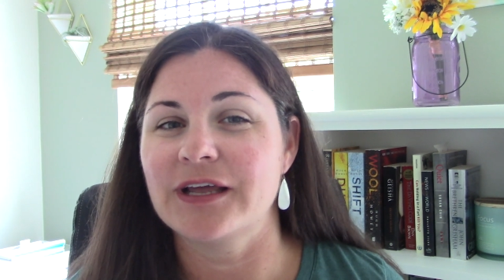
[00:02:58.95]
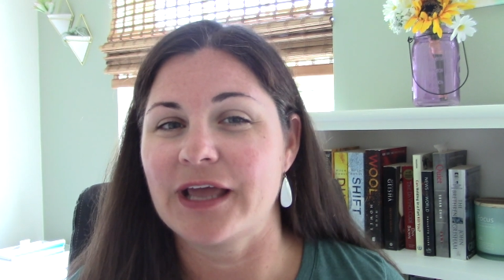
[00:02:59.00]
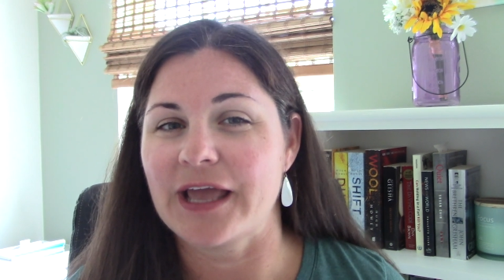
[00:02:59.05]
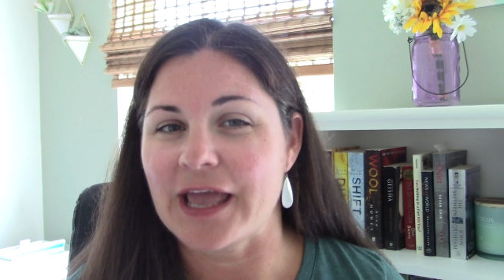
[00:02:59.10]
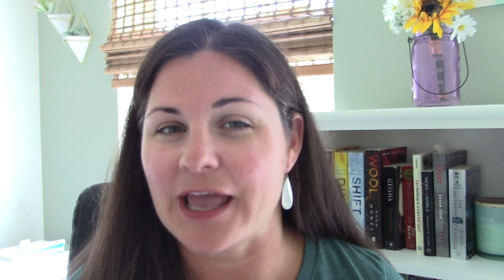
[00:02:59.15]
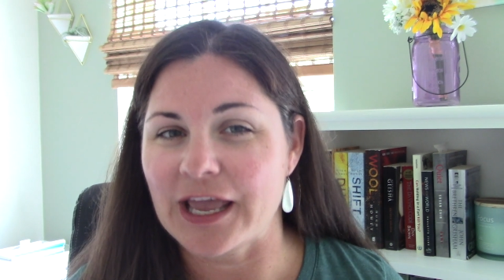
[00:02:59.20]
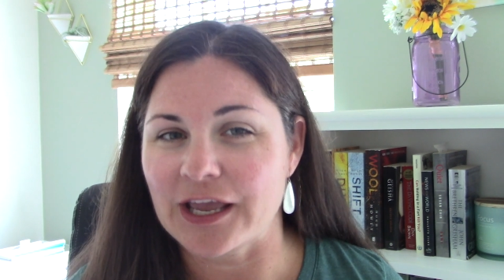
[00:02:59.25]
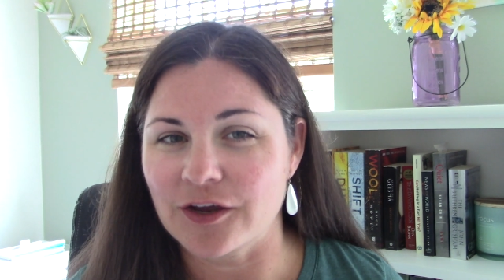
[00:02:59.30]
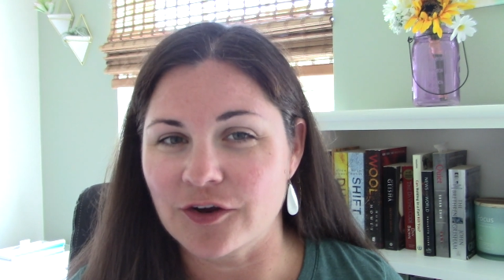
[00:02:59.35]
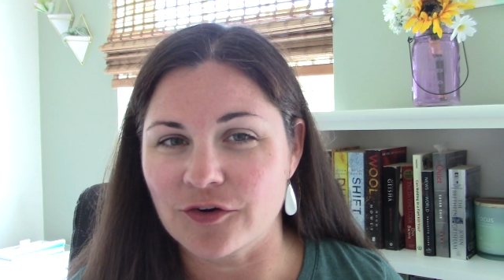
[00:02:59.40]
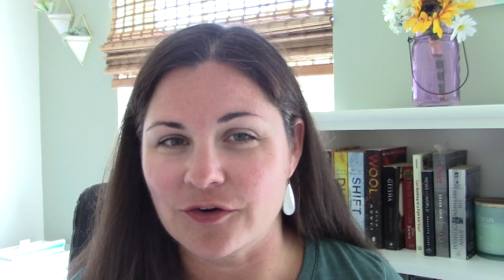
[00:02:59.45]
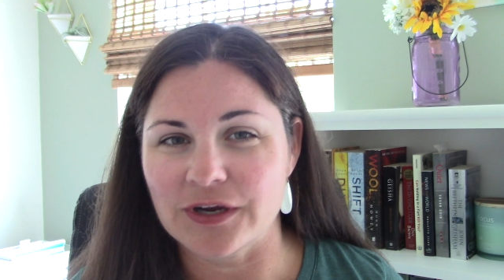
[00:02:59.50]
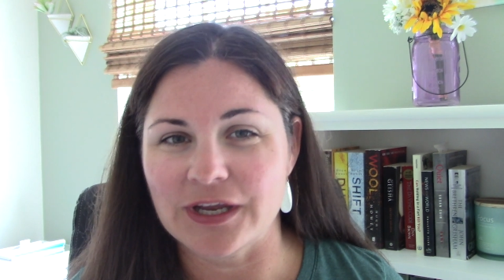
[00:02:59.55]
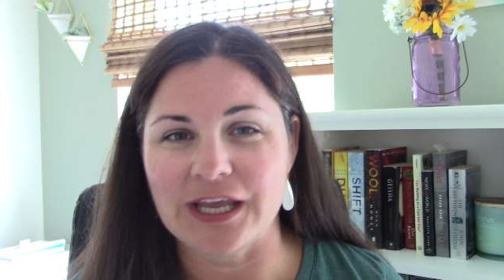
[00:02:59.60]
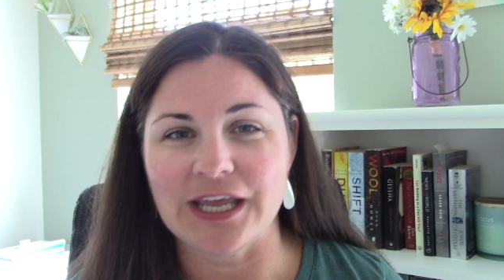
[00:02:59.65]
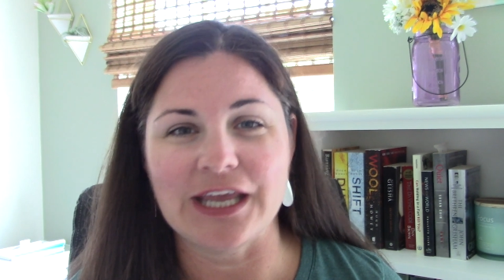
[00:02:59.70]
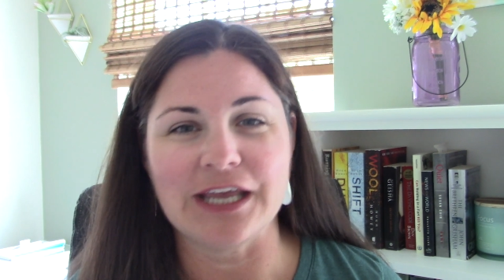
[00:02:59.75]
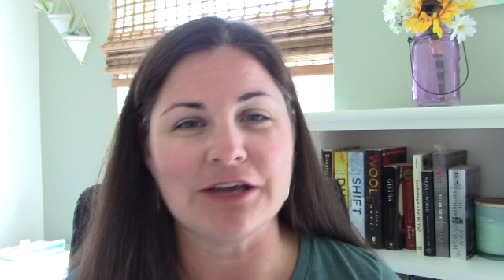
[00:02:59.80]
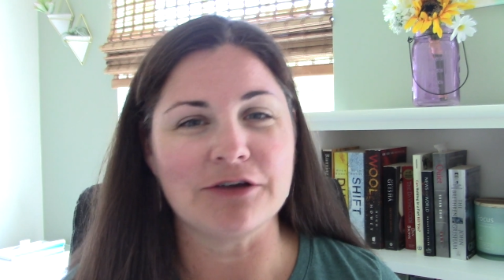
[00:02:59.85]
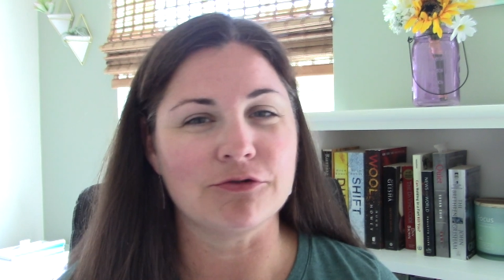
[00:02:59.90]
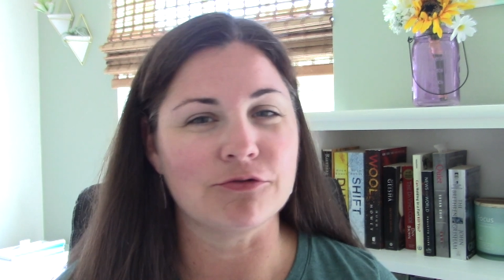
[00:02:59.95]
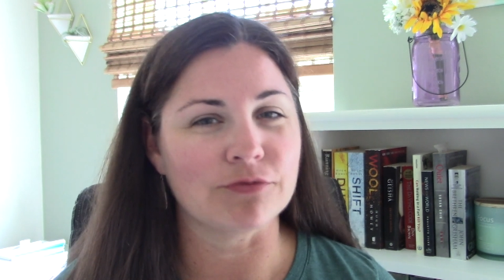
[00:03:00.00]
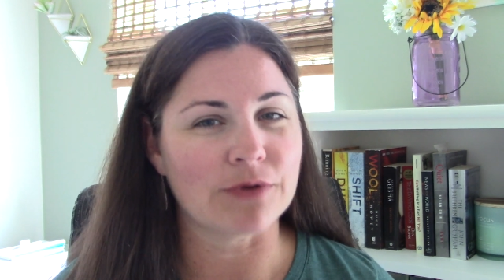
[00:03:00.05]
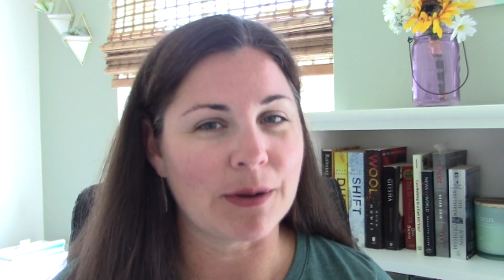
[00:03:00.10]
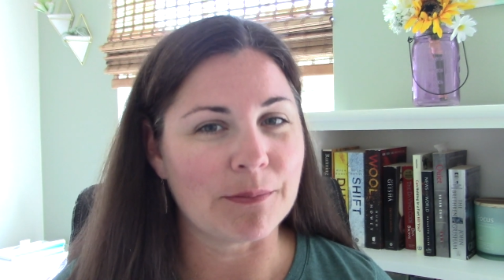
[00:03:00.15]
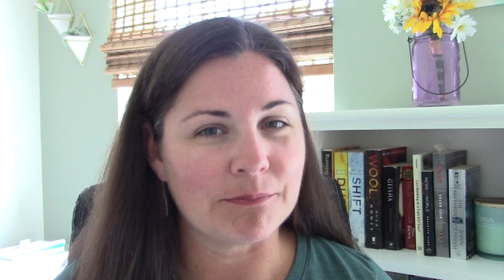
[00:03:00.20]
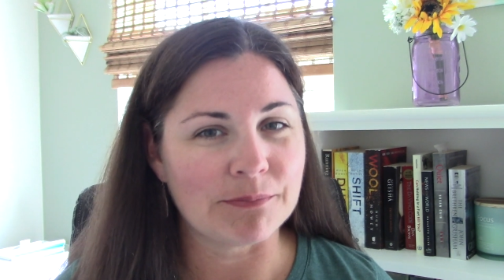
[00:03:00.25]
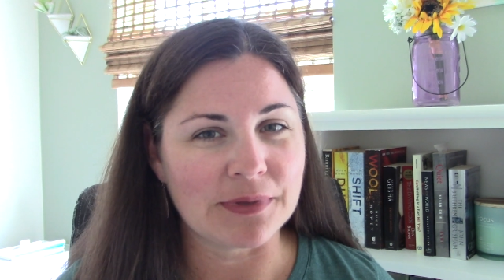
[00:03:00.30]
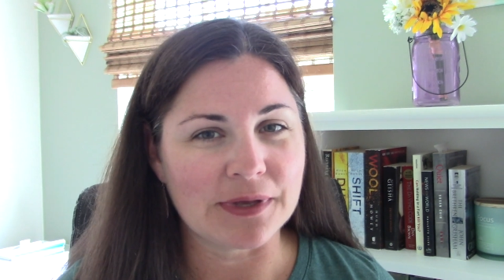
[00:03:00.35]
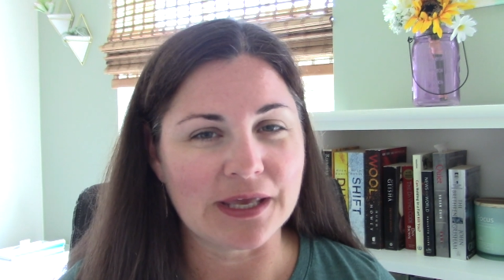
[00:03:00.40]
angry,
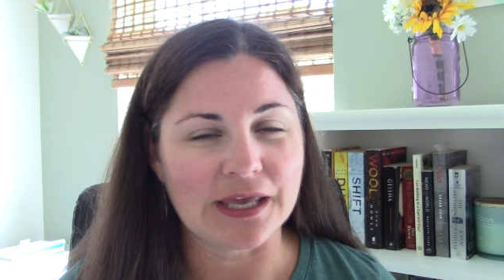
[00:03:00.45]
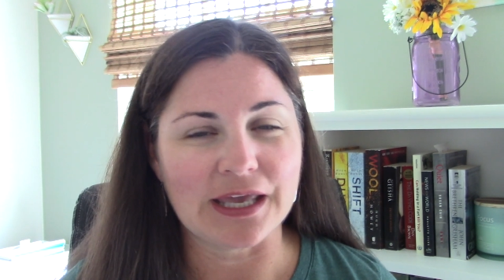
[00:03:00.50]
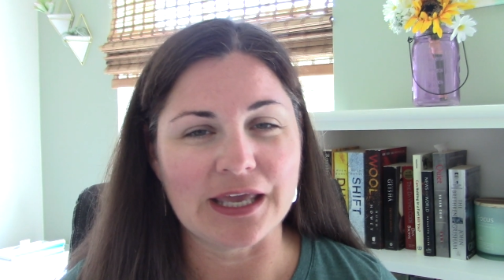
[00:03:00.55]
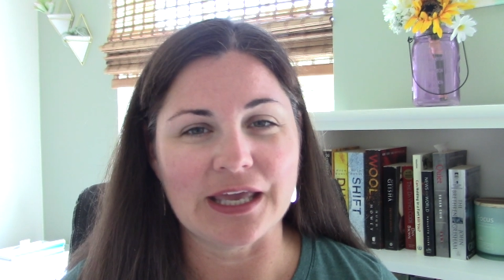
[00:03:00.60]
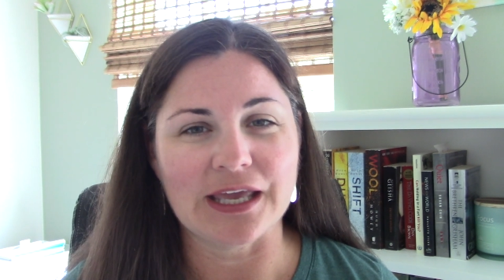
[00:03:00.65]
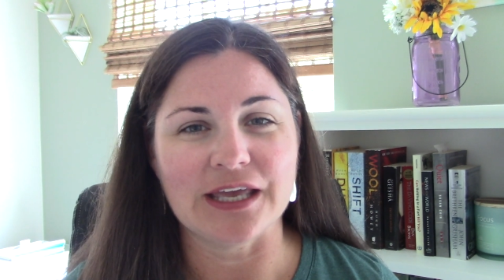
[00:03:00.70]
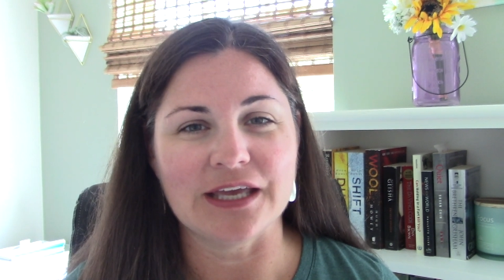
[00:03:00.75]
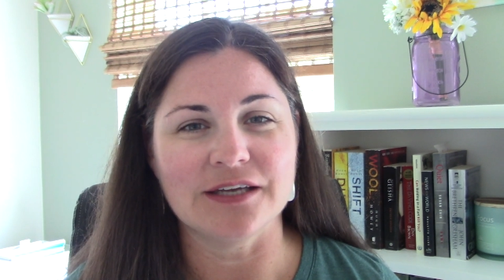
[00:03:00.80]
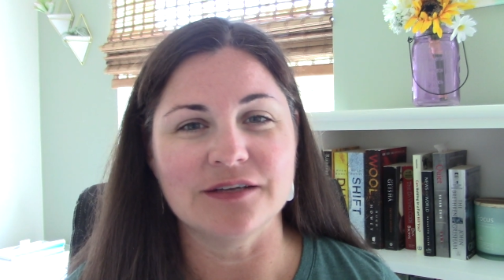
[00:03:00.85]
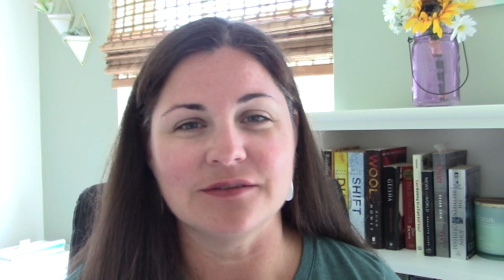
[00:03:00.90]
grumpy,